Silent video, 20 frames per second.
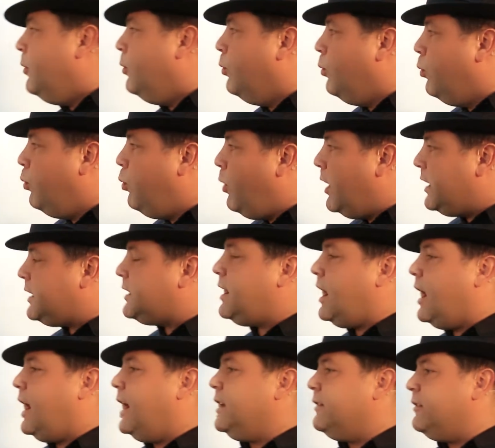What
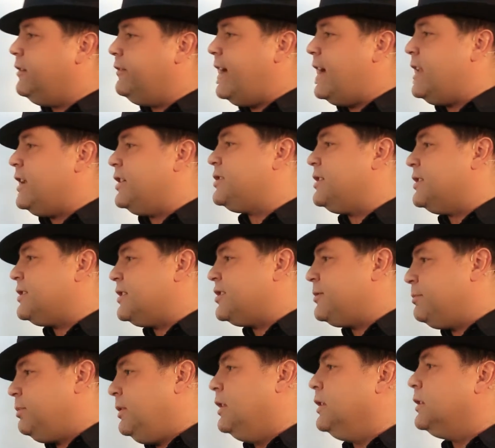kind of advantage does
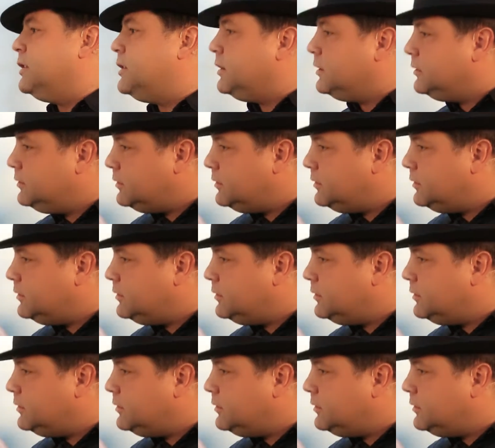a Splunk